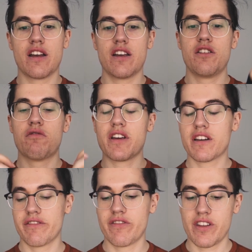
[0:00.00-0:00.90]
you think
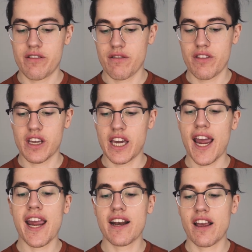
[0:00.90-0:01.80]
of the
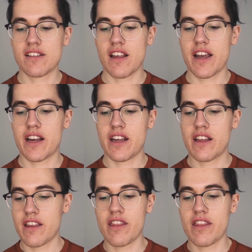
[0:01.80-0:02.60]
gain as like